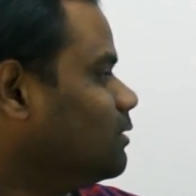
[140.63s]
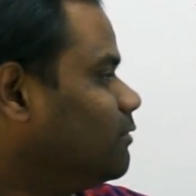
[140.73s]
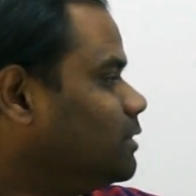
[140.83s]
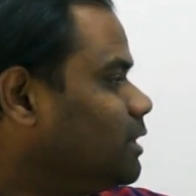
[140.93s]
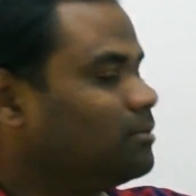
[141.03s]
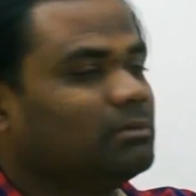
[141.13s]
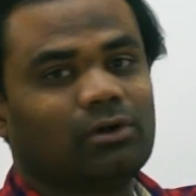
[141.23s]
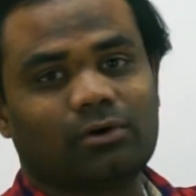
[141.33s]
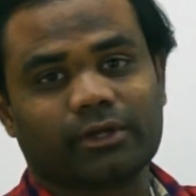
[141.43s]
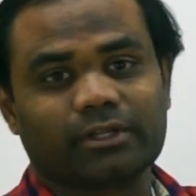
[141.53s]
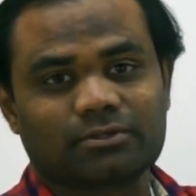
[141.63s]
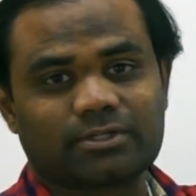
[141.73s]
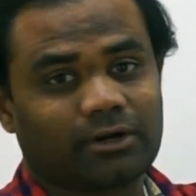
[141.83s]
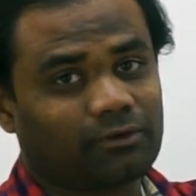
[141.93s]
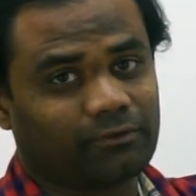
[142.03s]
with a belonging to
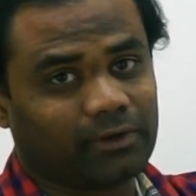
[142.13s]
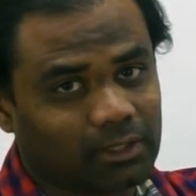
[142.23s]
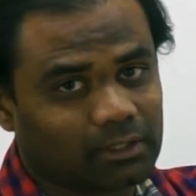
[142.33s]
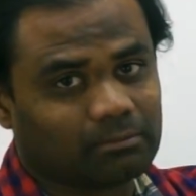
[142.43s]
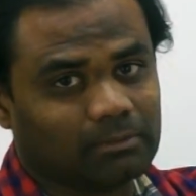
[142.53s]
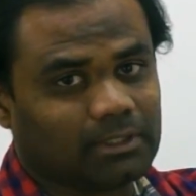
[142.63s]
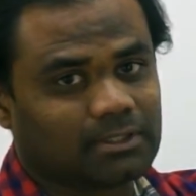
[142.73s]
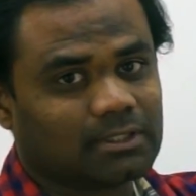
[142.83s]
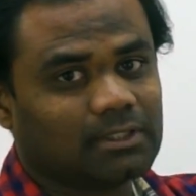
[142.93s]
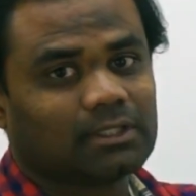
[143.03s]
set of real numbers,